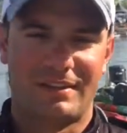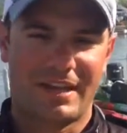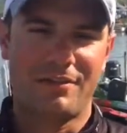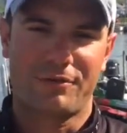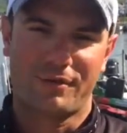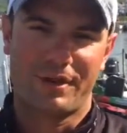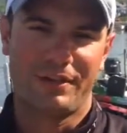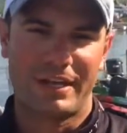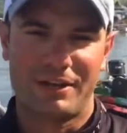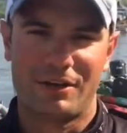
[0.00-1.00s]
Day three,
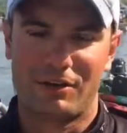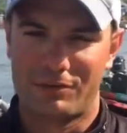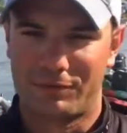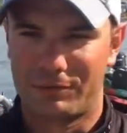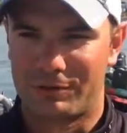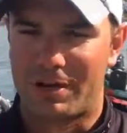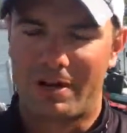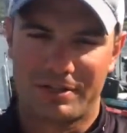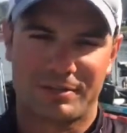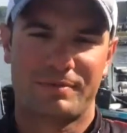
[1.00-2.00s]
Lake Gunnersville.
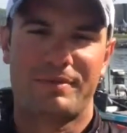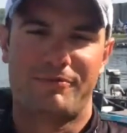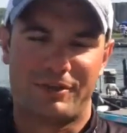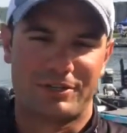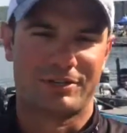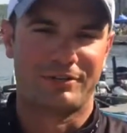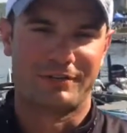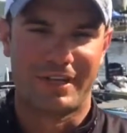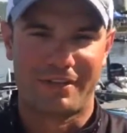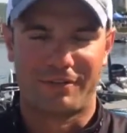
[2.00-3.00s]
Awesome to be fishing
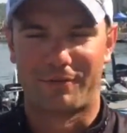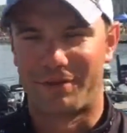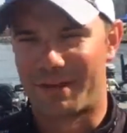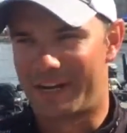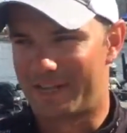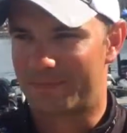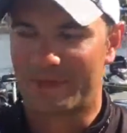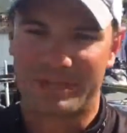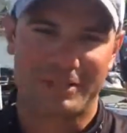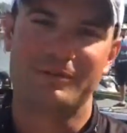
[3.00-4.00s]
on day three,
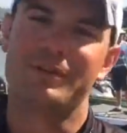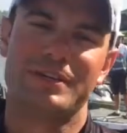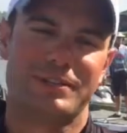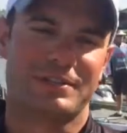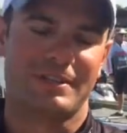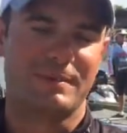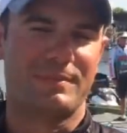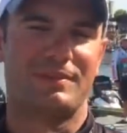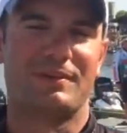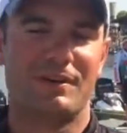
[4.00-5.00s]
especially when you get to
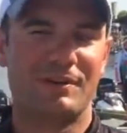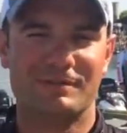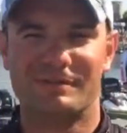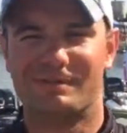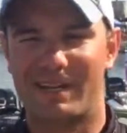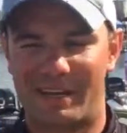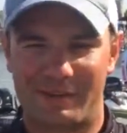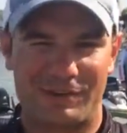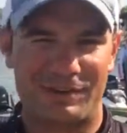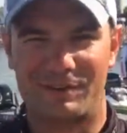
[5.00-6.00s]
sleep in your own
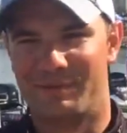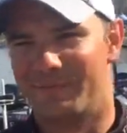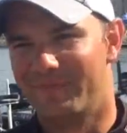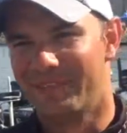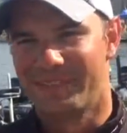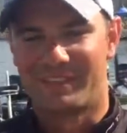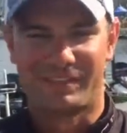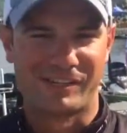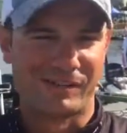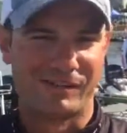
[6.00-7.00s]
bedroom.
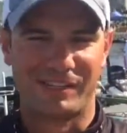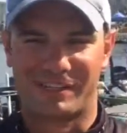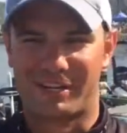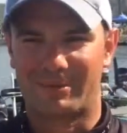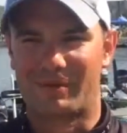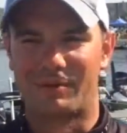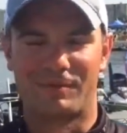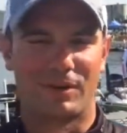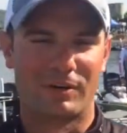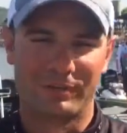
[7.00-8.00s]
You know, you get to come
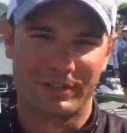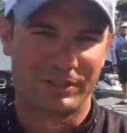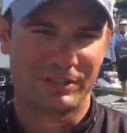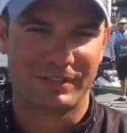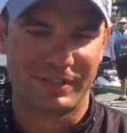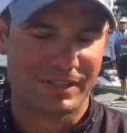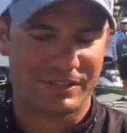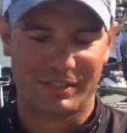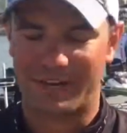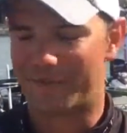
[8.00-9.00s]
home to your own
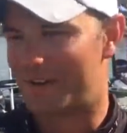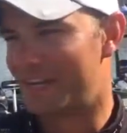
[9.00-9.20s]
kitchen every